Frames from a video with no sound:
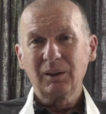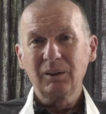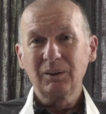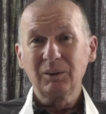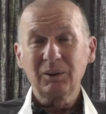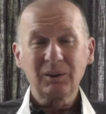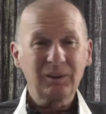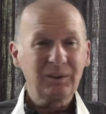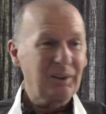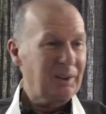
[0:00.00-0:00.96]
And
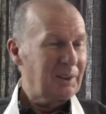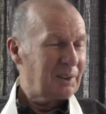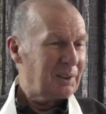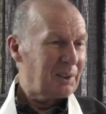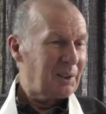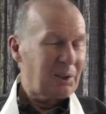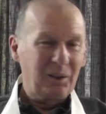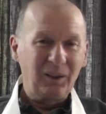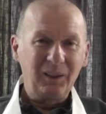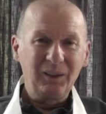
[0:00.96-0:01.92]
uh, and,
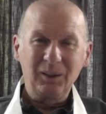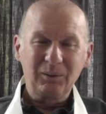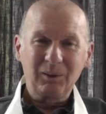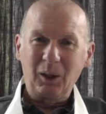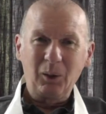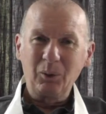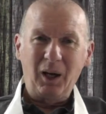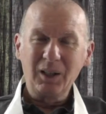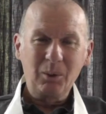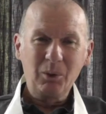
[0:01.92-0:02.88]
I, and I, I,
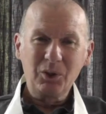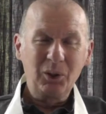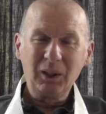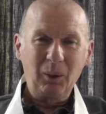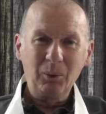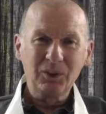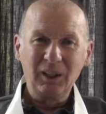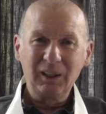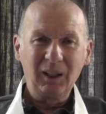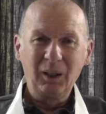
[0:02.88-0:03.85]
as I was doing that, I was
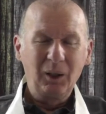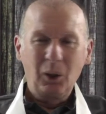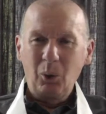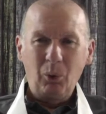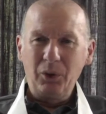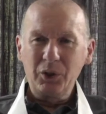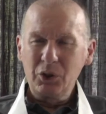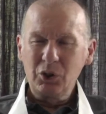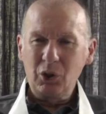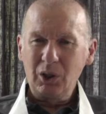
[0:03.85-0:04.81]
thinking, well,
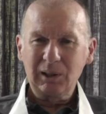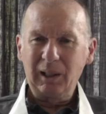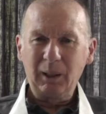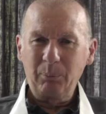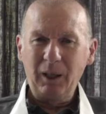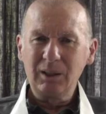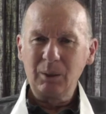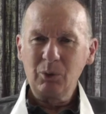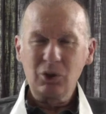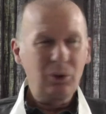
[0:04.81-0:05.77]
this is just like
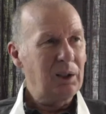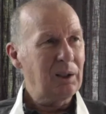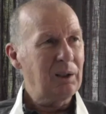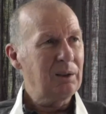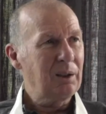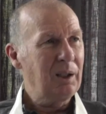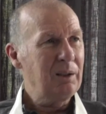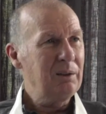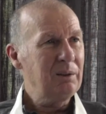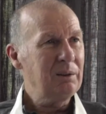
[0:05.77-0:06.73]
Bhante was doing in,
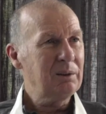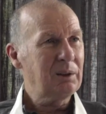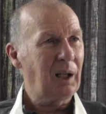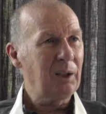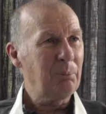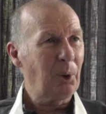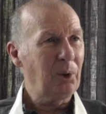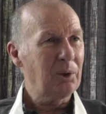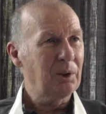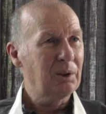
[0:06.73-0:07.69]
in
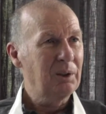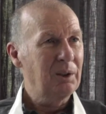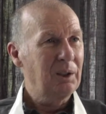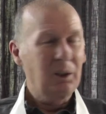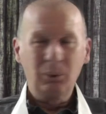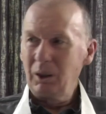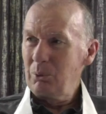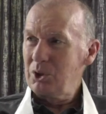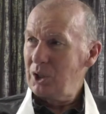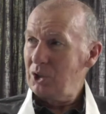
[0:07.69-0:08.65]
Kalimpong when
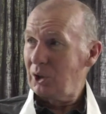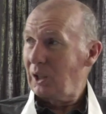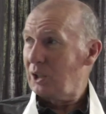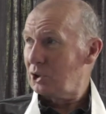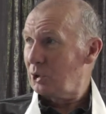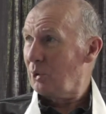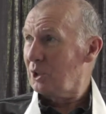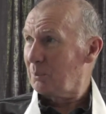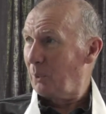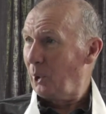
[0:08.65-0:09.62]
he was teaching his
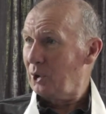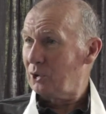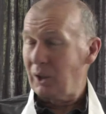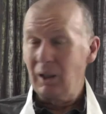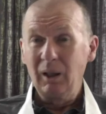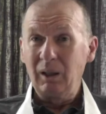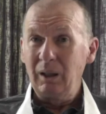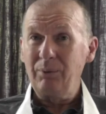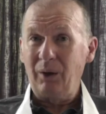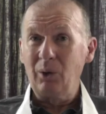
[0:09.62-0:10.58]
students poetry.
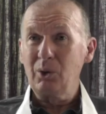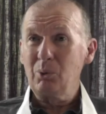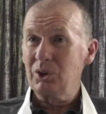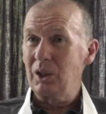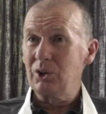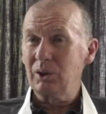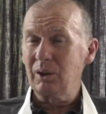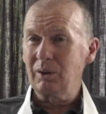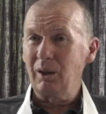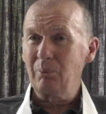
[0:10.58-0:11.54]
He found he was
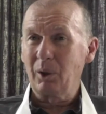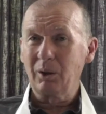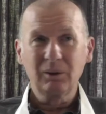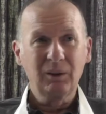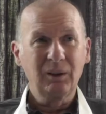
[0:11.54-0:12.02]
teaching the Dharma.